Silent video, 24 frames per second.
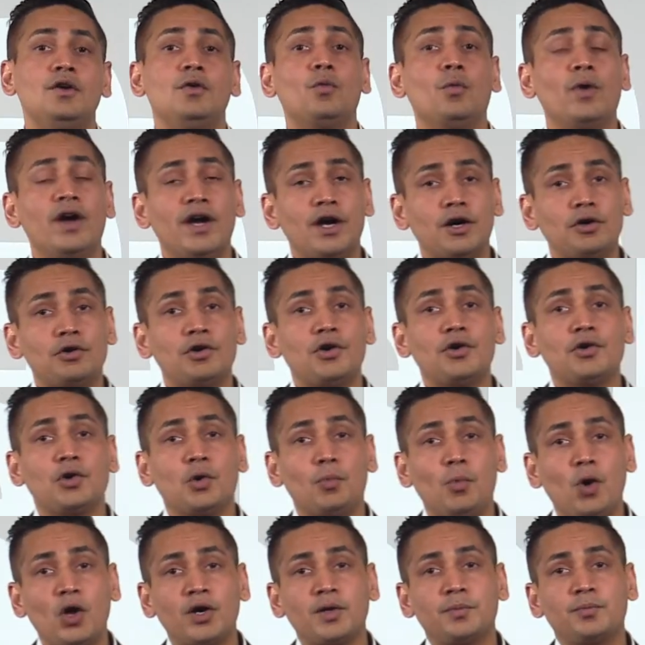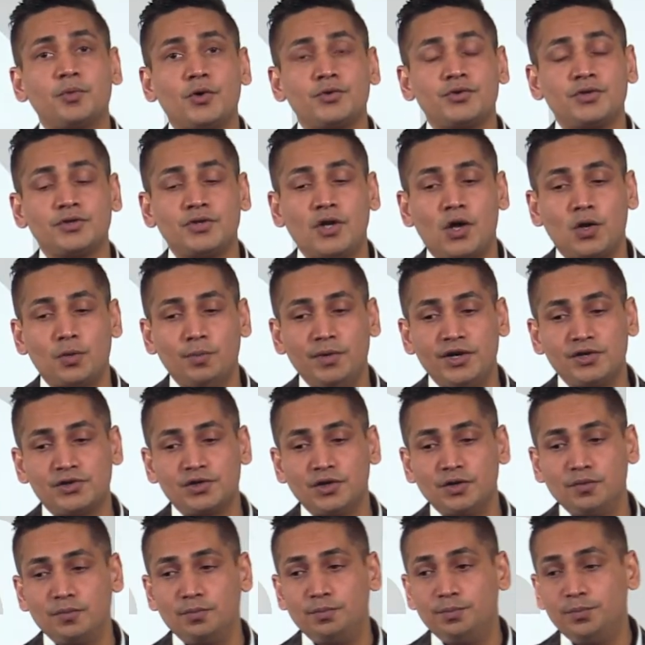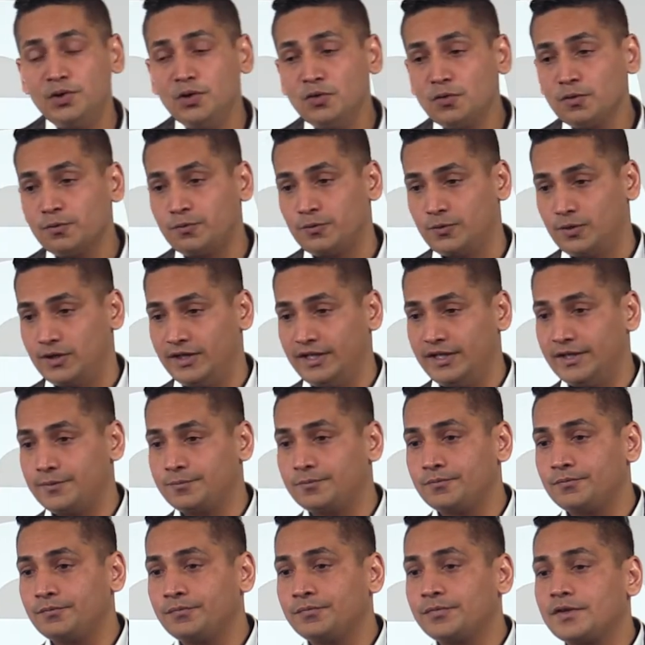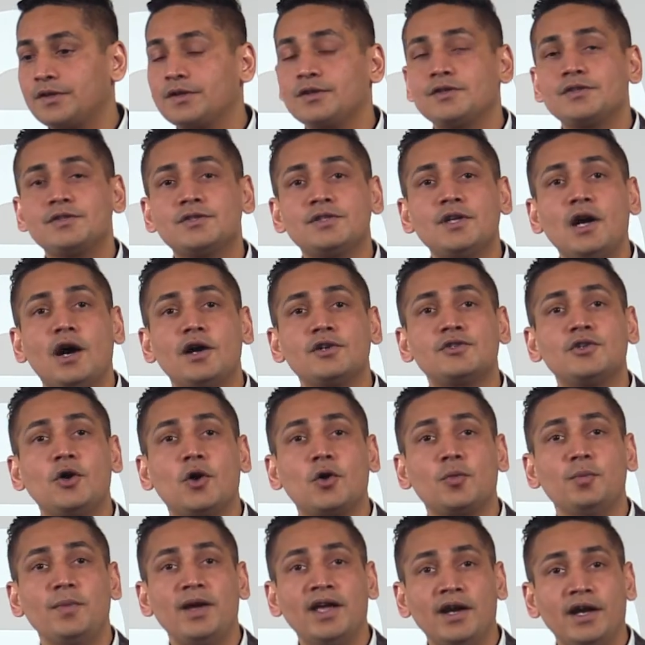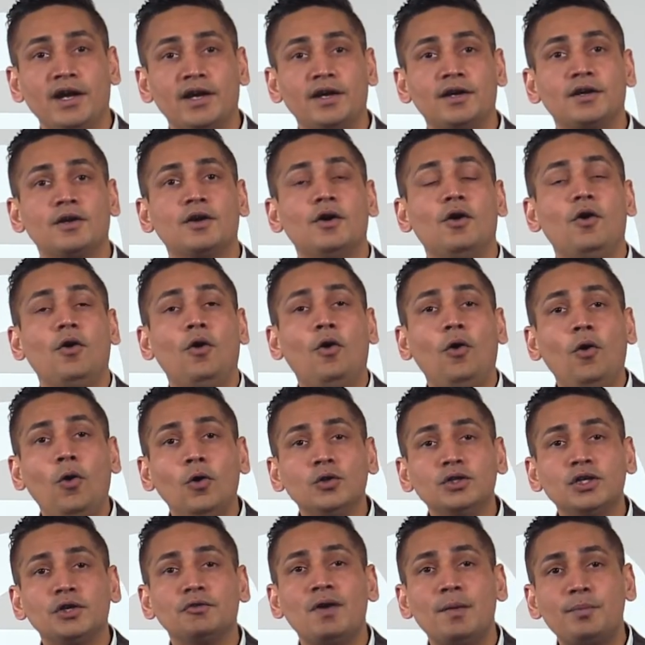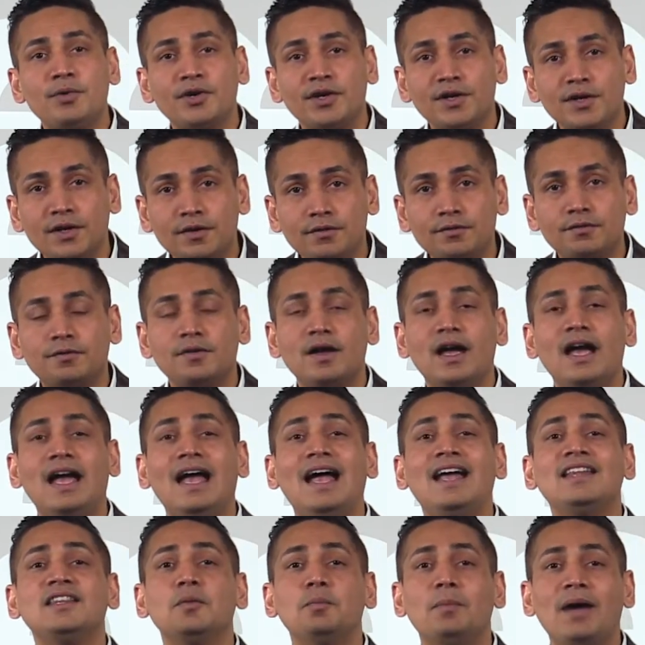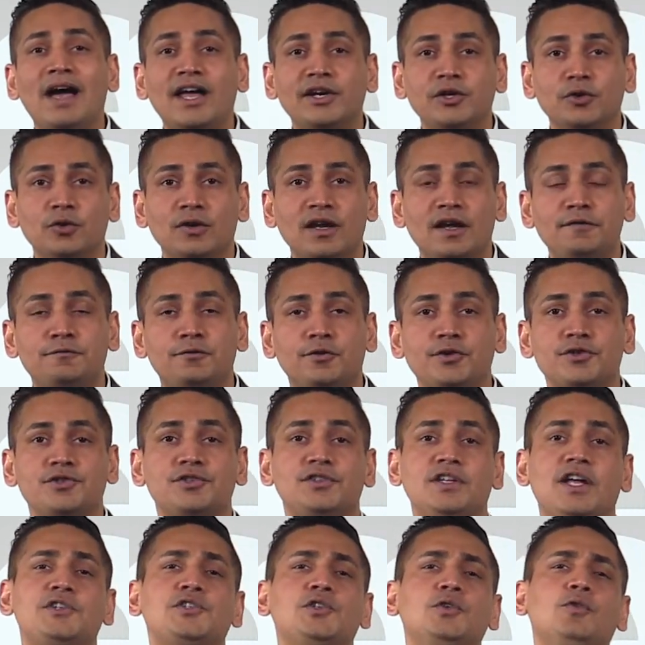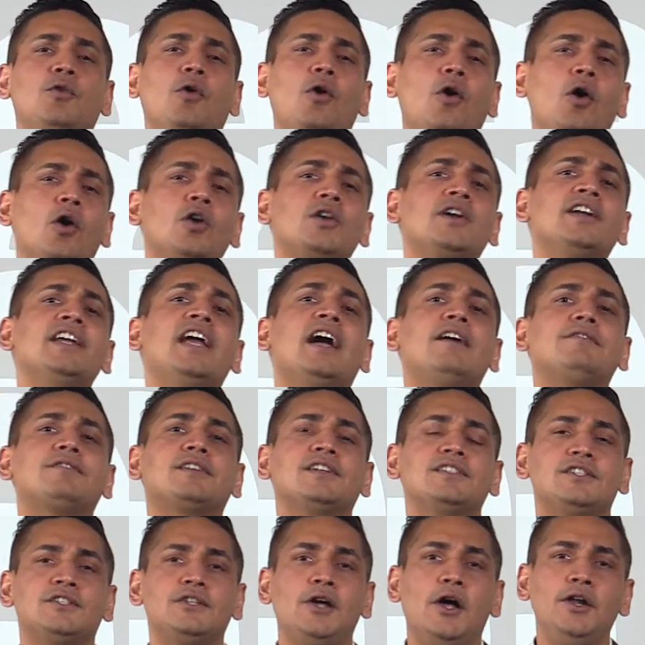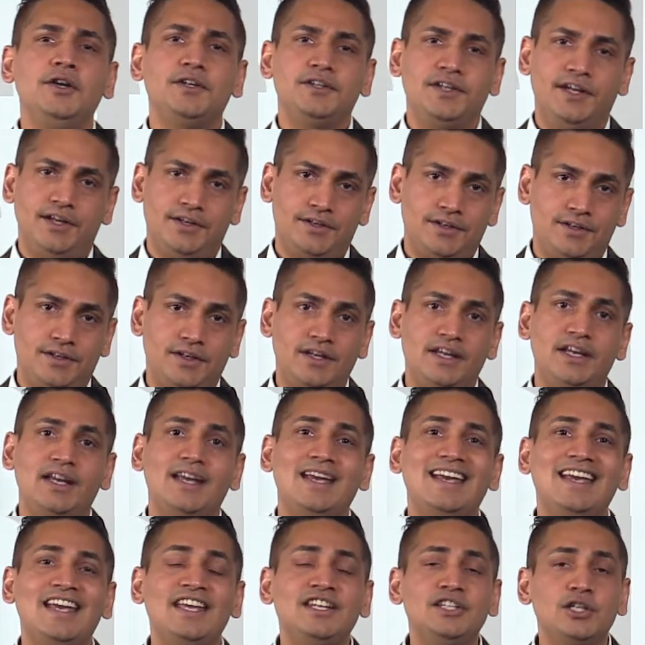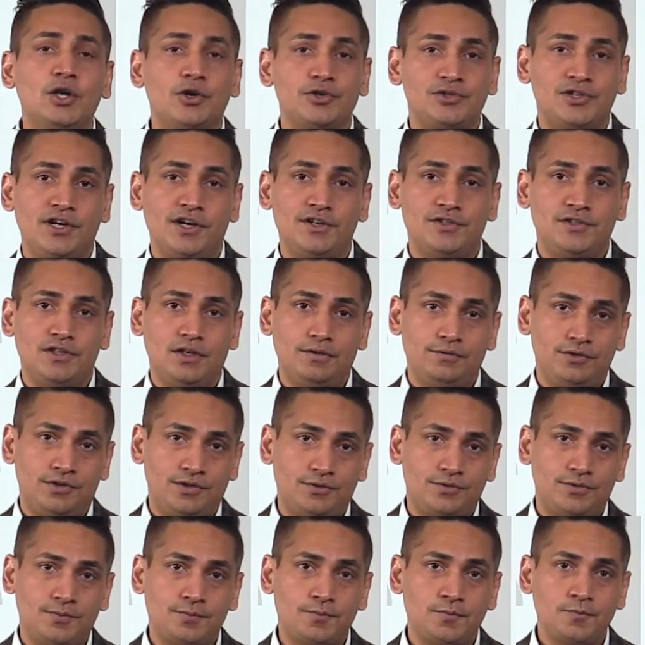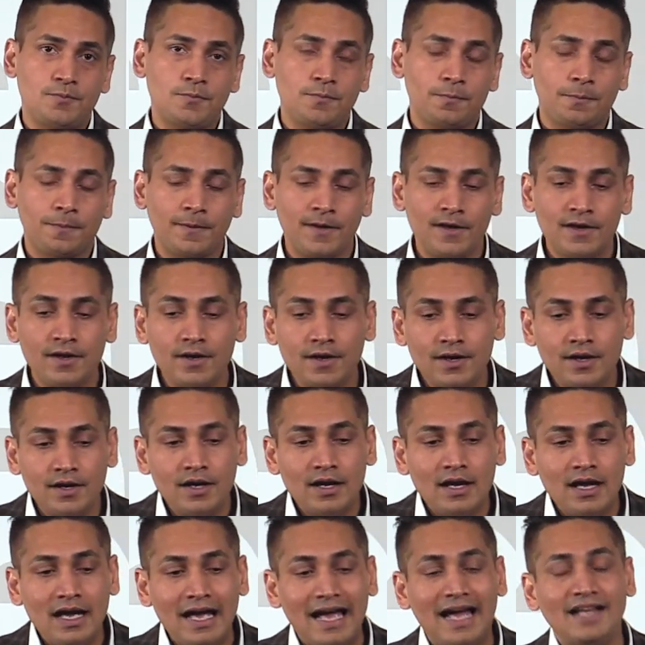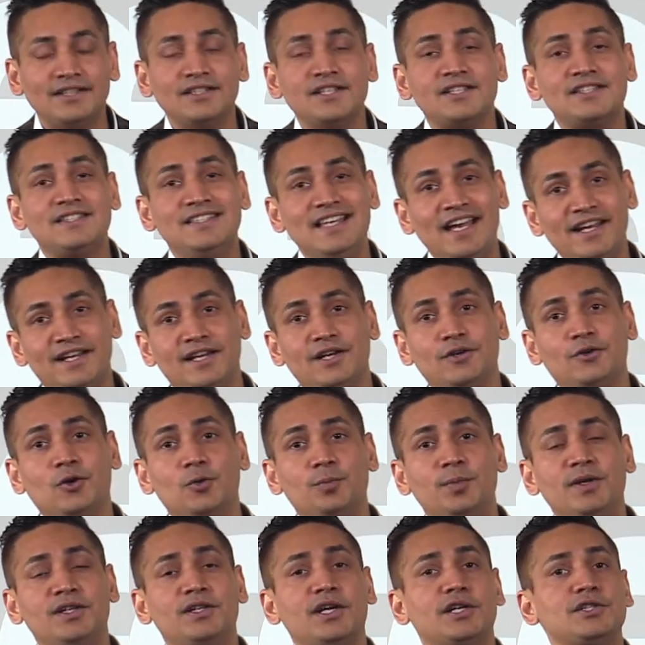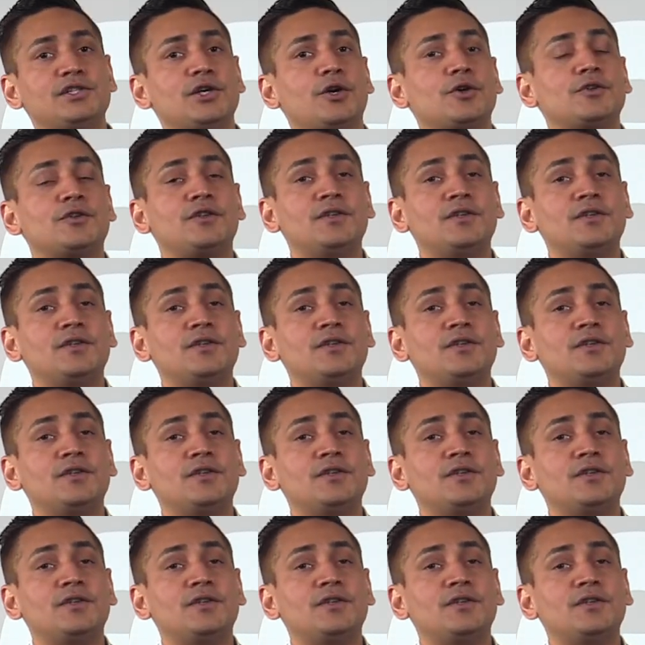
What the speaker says: where robotic process automation beautifully starts automating all the repetitive and the manual efforts that you already have consolidated in your shared services. And the second could be that you're